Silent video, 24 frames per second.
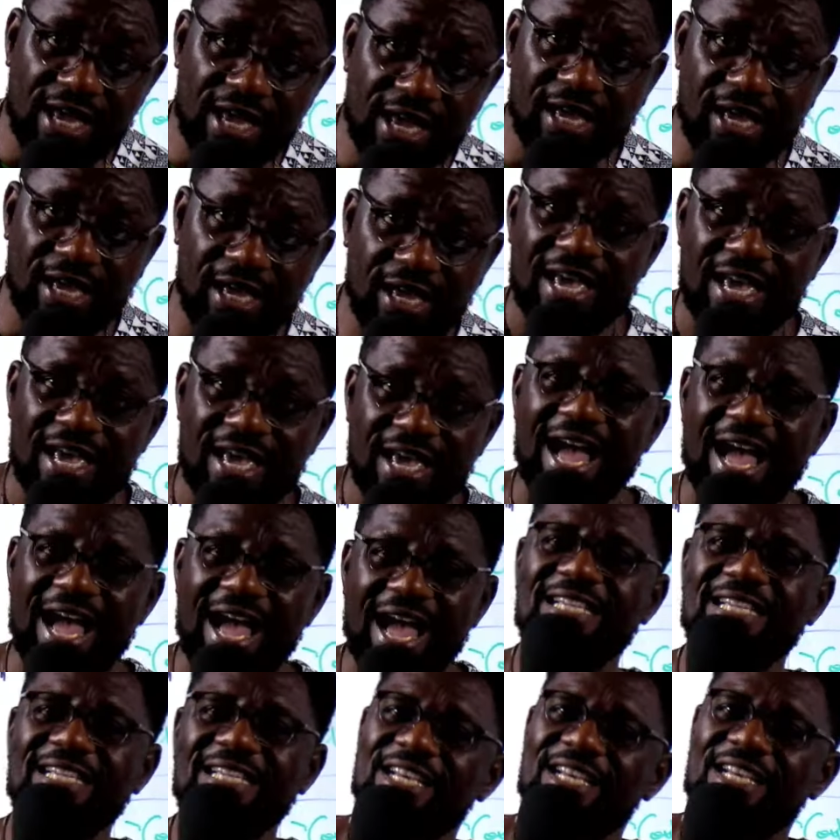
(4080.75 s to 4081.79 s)
and it sells
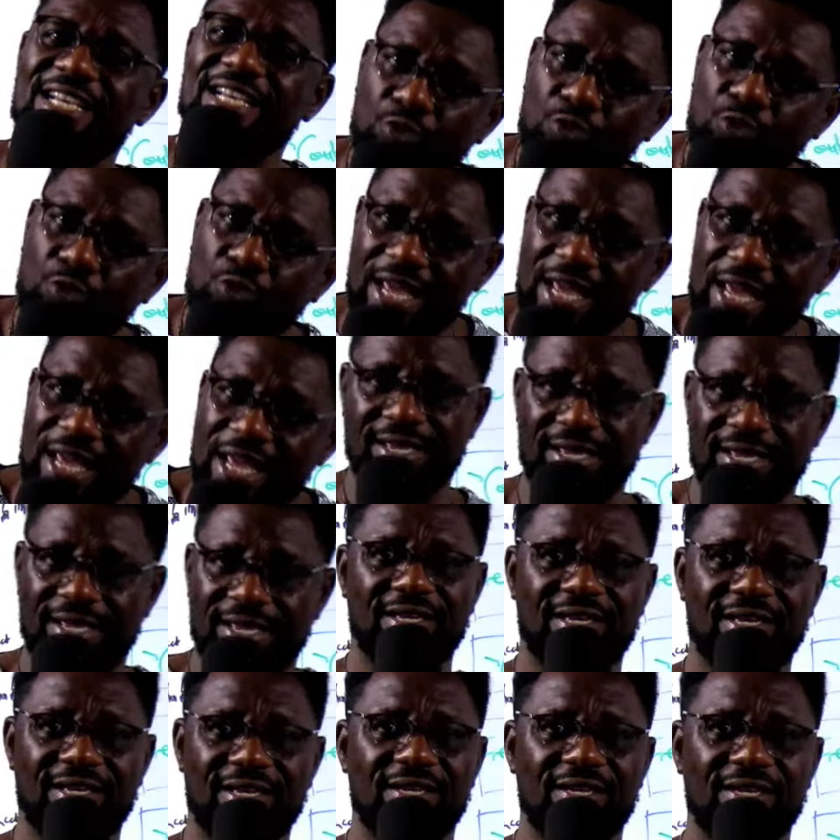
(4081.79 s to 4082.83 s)
today.
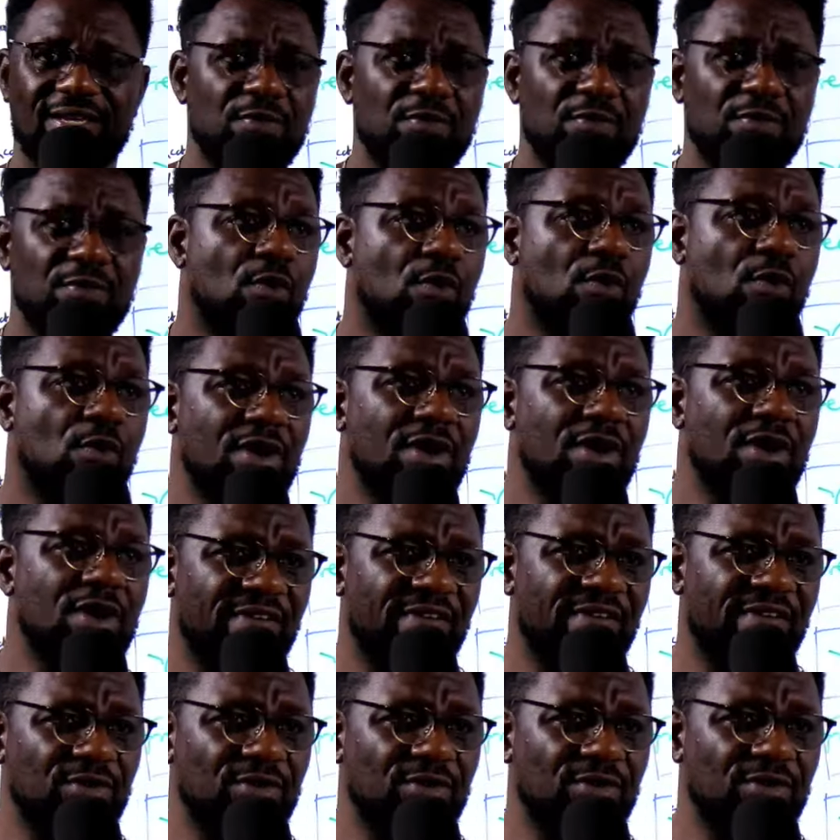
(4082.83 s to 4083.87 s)
Before coronavirus, I
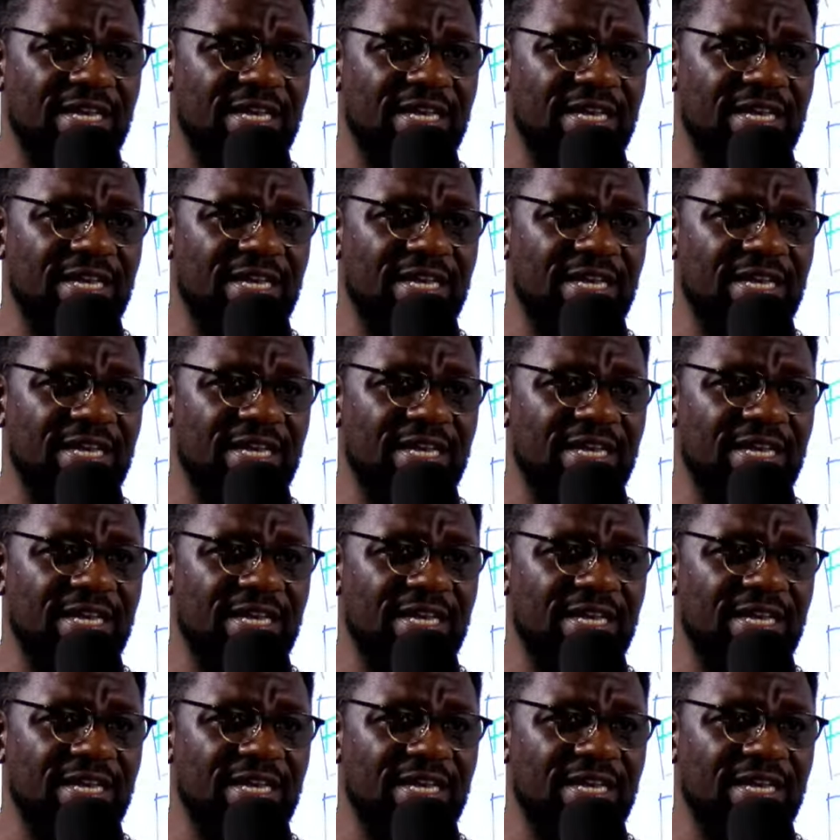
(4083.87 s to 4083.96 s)
did the